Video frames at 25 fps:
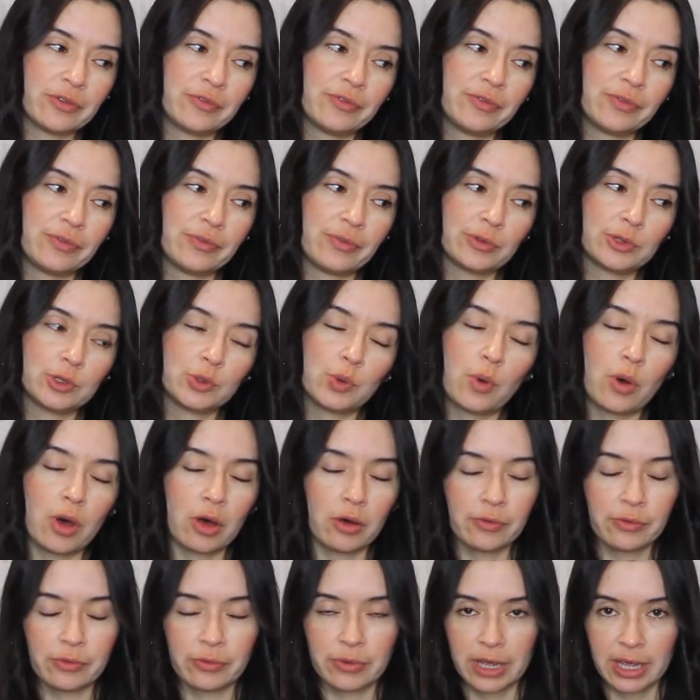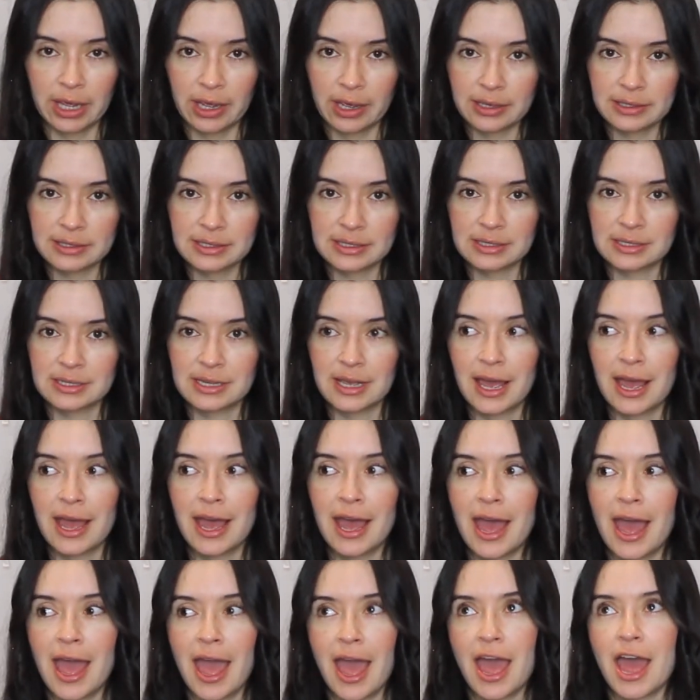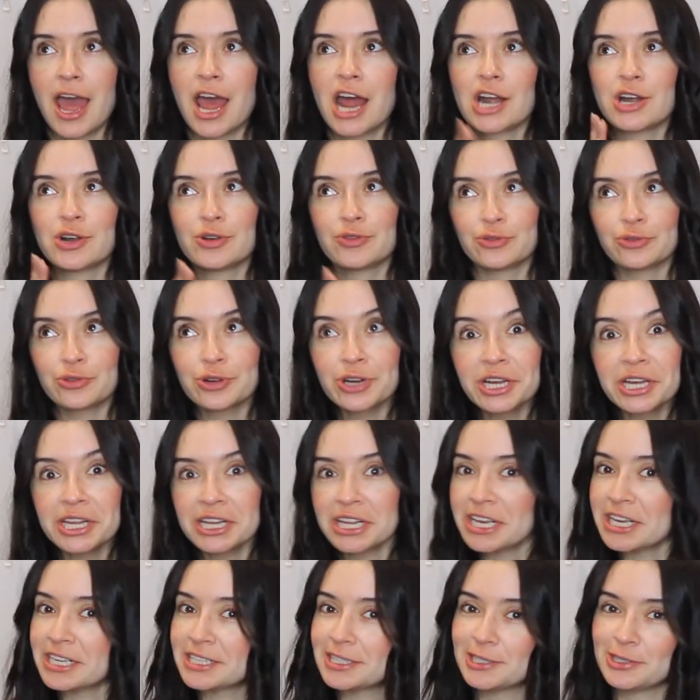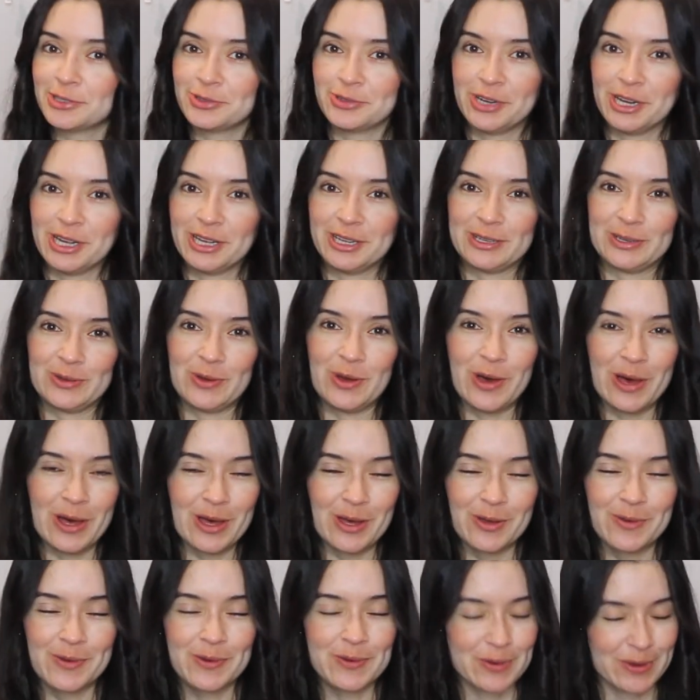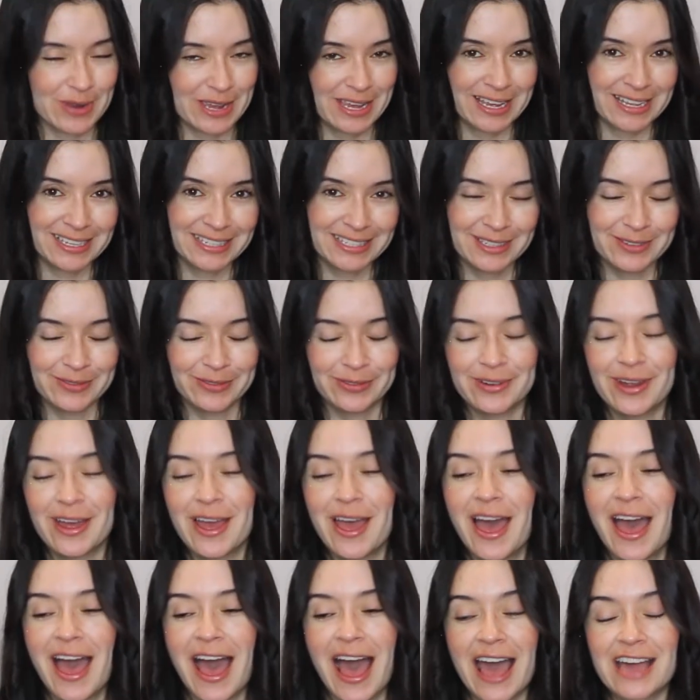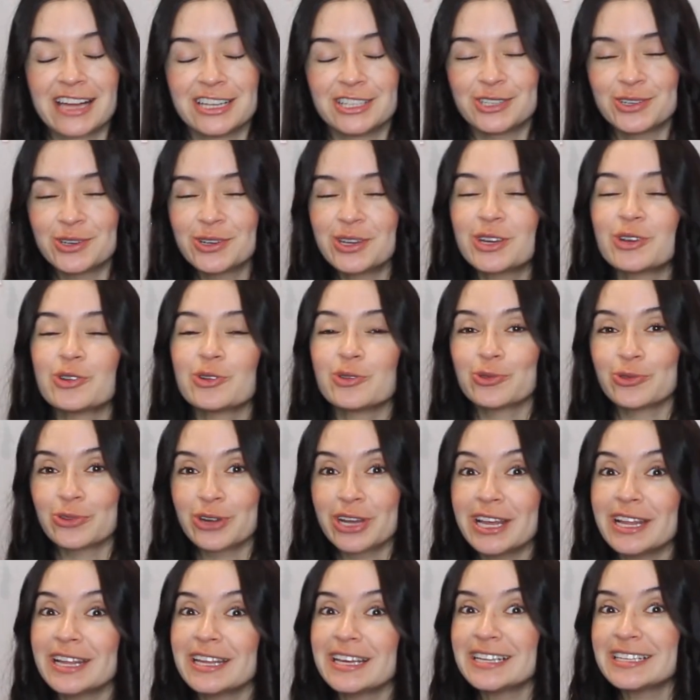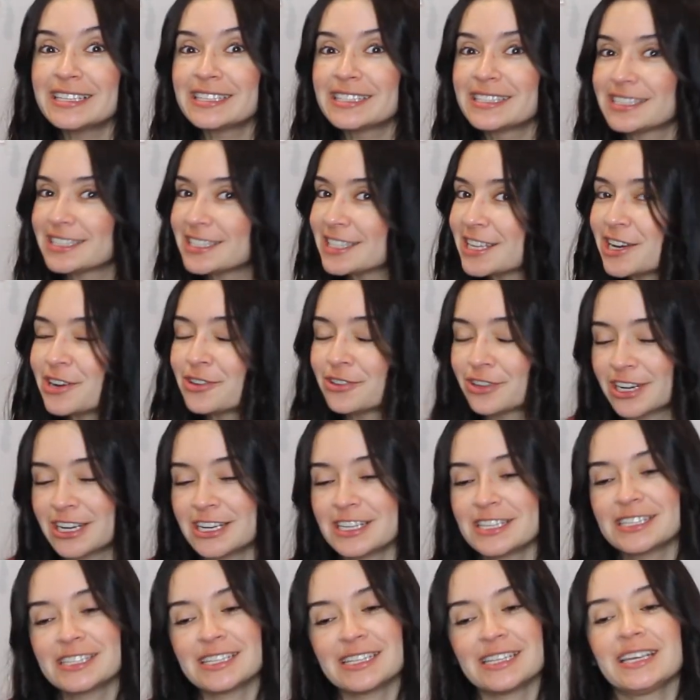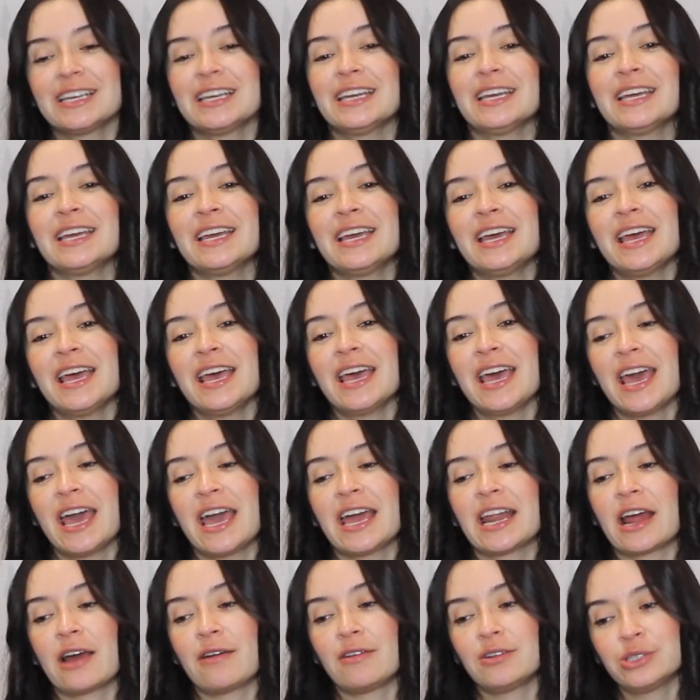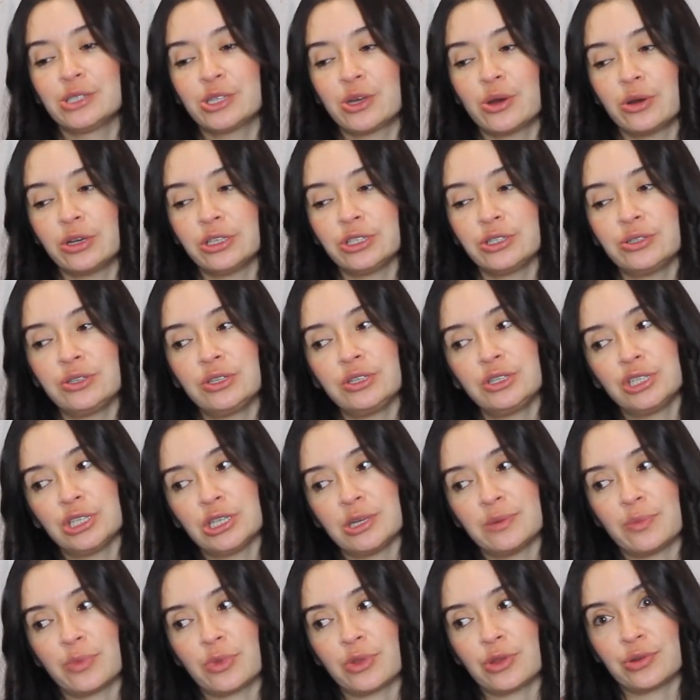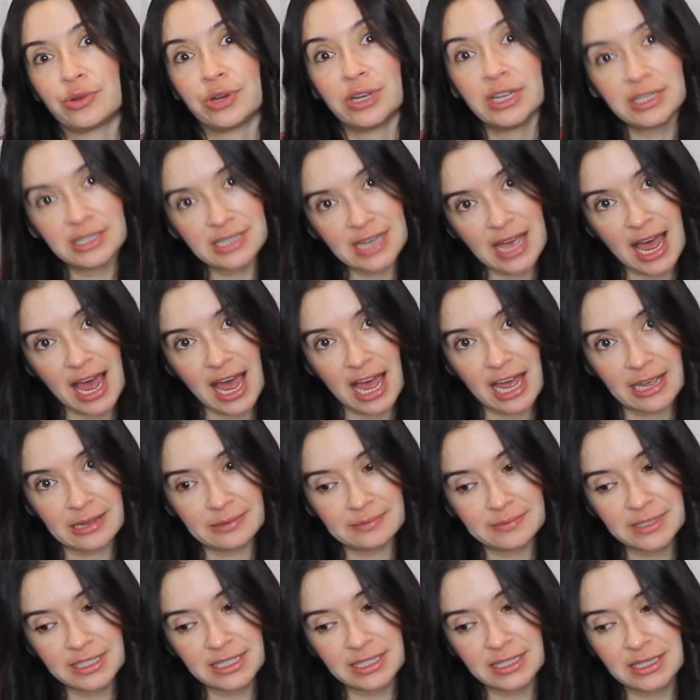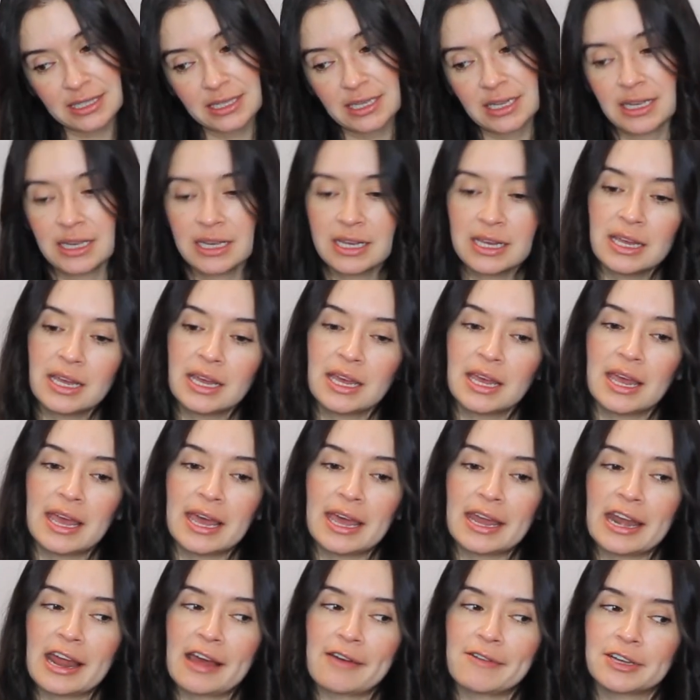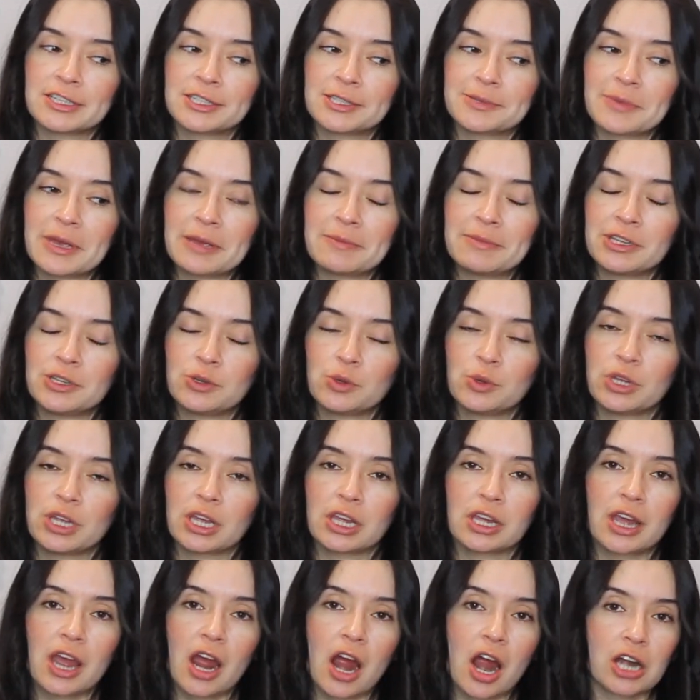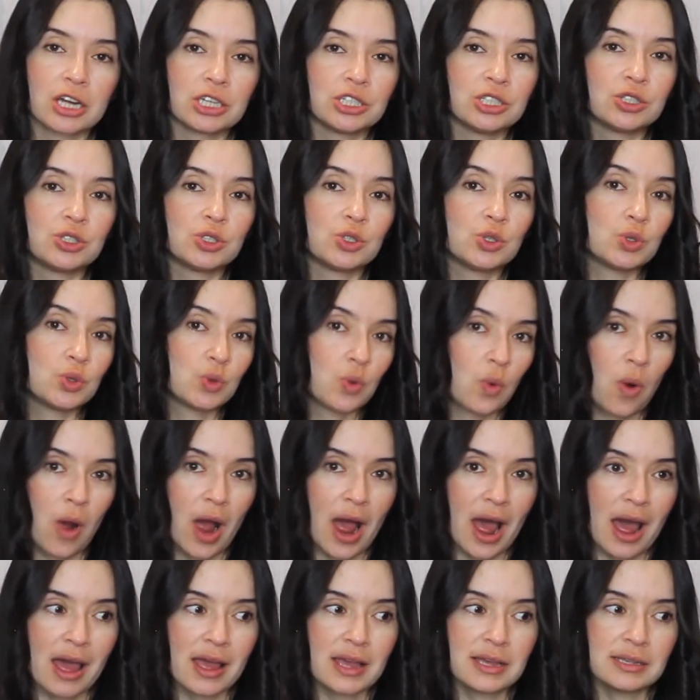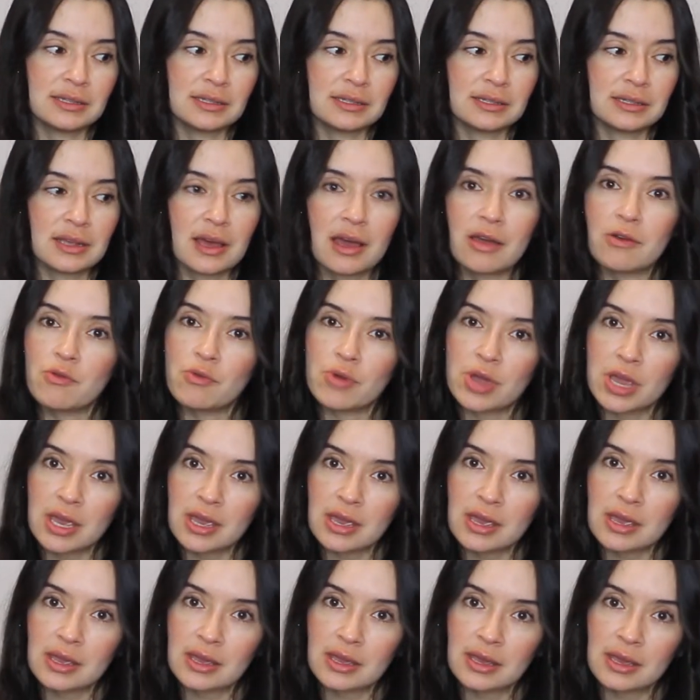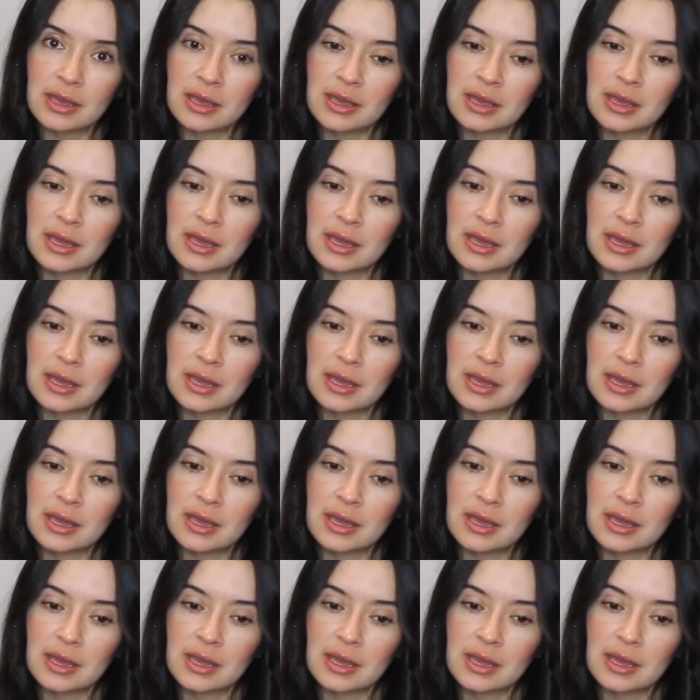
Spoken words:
of 12 weeks, really strict 12 weeks. I took it really seriously, and I was going to the gym 3 times, and I was maybe doing cardio twice a week,